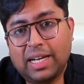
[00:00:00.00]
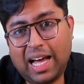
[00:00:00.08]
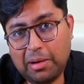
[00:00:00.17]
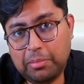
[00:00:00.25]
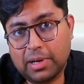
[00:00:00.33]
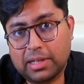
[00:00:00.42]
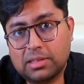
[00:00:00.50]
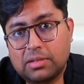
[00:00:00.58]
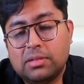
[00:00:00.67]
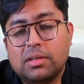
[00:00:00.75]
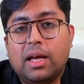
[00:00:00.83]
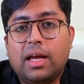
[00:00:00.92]

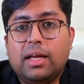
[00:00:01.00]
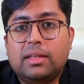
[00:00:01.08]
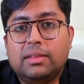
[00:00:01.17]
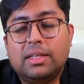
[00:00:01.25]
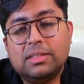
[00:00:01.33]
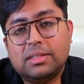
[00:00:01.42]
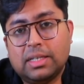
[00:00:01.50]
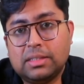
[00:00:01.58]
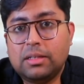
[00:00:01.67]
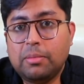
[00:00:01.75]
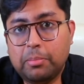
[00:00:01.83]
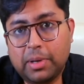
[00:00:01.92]
tablets, this is
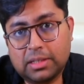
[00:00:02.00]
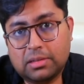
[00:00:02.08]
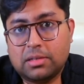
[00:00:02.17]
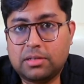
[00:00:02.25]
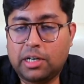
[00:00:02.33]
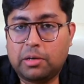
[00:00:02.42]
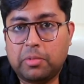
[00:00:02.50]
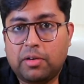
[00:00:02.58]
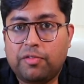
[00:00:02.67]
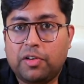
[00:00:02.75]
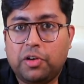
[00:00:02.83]
the best treatment for